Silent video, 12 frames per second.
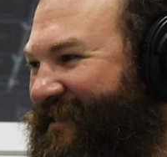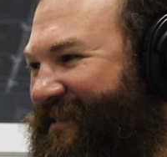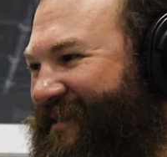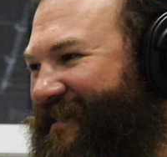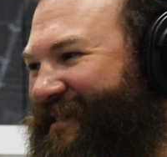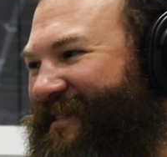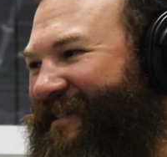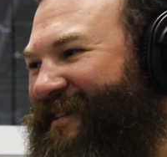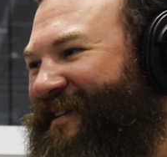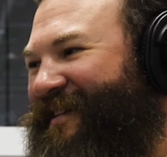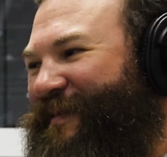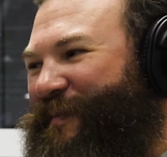
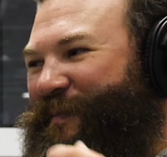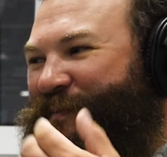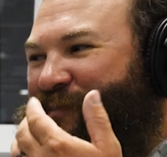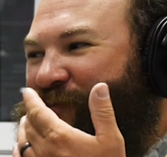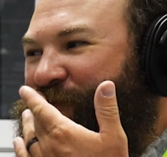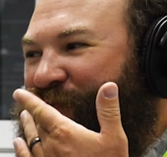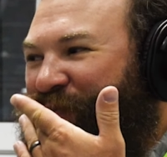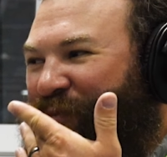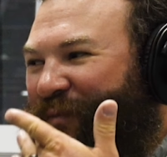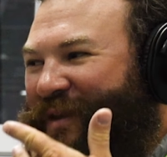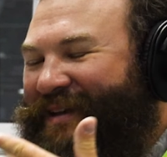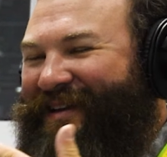
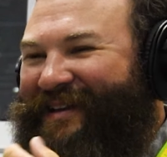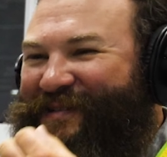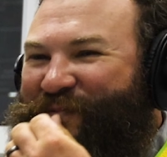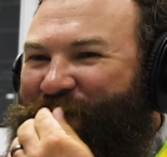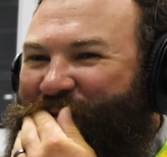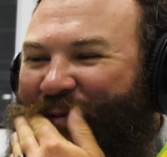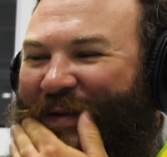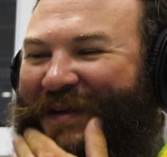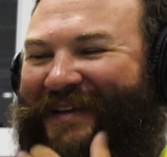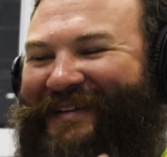This person isn't speaking.